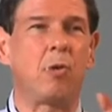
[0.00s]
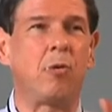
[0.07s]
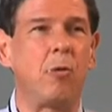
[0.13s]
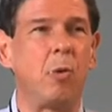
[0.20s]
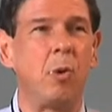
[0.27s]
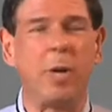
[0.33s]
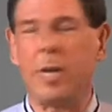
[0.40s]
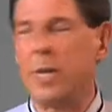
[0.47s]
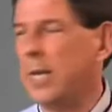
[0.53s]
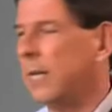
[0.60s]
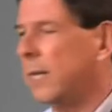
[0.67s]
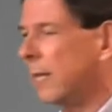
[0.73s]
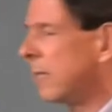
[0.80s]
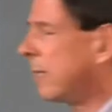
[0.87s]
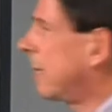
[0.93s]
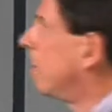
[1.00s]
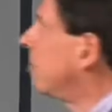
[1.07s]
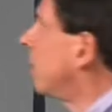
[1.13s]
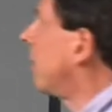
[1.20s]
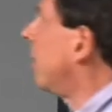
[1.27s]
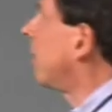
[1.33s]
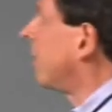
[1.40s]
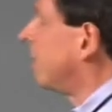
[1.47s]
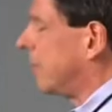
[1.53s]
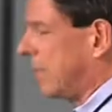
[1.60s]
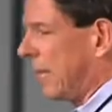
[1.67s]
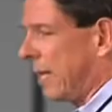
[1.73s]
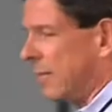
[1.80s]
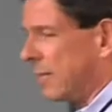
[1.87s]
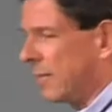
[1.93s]
truly need in some
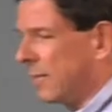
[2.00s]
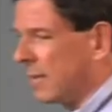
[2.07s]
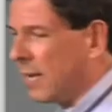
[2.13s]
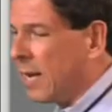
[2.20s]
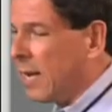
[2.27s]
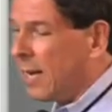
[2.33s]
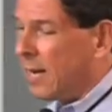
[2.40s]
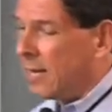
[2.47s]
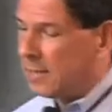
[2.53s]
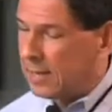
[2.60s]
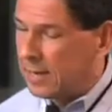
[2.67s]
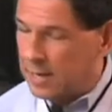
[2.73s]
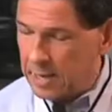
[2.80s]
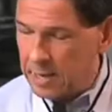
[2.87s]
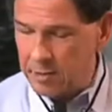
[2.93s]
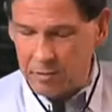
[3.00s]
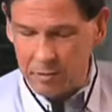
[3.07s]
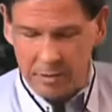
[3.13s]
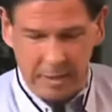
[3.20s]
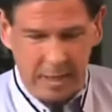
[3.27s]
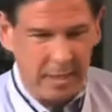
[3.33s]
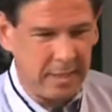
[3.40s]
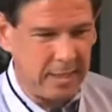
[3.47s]
circumstances. It's an interesting